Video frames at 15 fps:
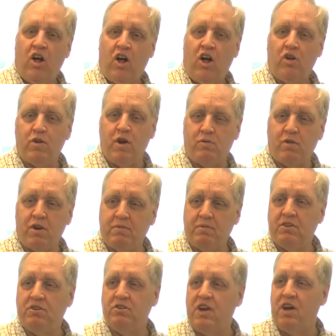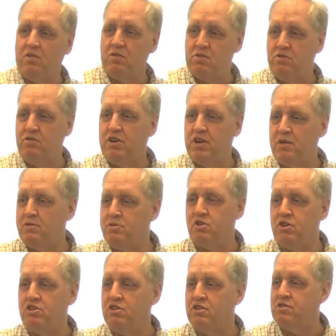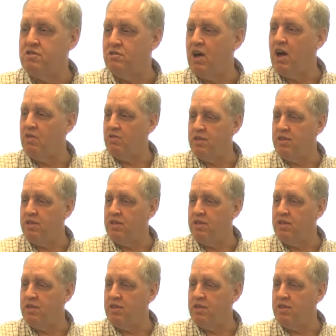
All right, what I'm going to do now is do a demonstration as to how